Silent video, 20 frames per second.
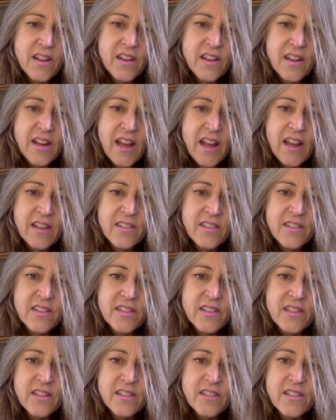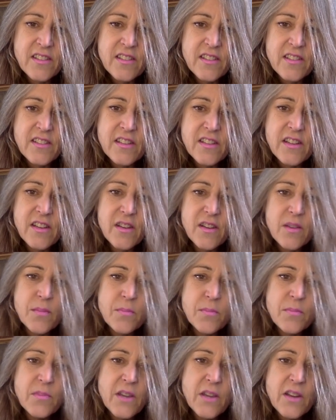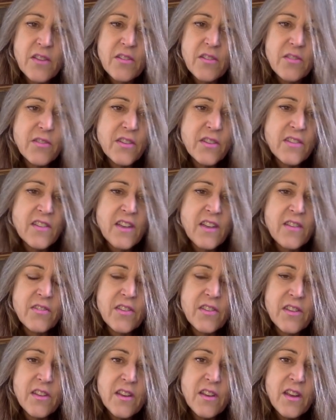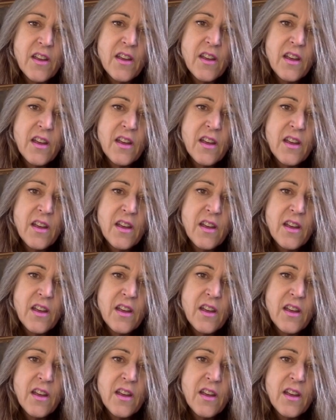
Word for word: and an accident, and um, neither of these have the